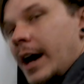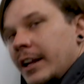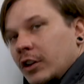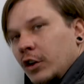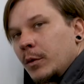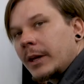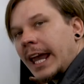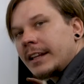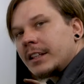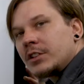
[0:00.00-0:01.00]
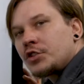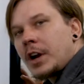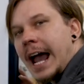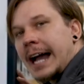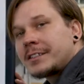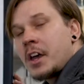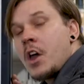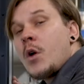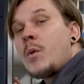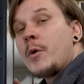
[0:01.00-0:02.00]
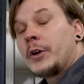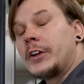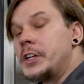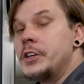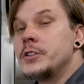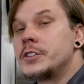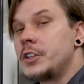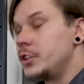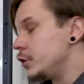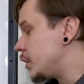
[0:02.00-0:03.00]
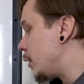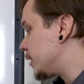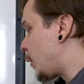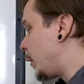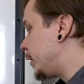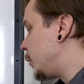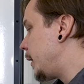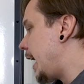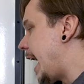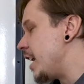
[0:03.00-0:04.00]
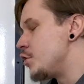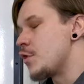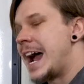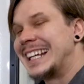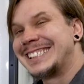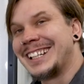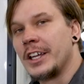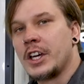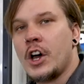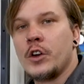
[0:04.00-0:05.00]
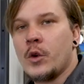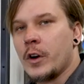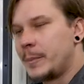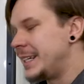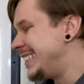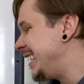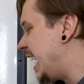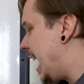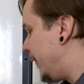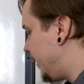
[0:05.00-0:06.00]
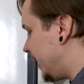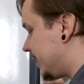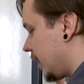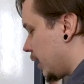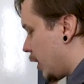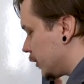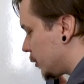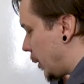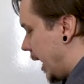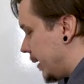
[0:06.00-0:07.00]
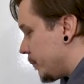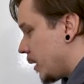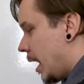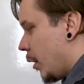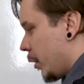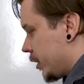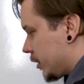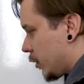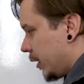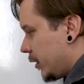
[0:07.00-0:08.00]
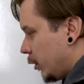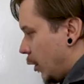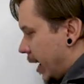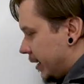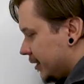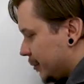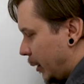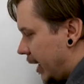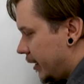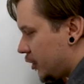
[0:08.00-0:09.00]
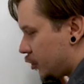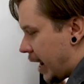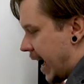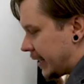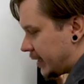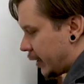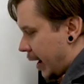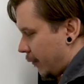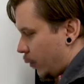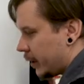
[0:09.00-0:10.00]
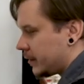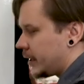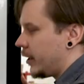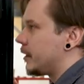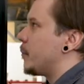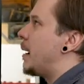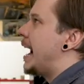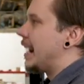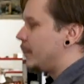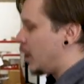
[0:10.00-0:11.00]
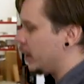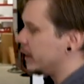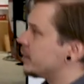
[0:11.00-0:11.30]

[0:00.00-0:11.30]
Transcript: ahead and lubricate these tracks. What we're going to use to do so is going to be a dry silicone or PTFE silicone spray. We're just going to go ahead and spray these tracks. Now you have ones here at the bottom on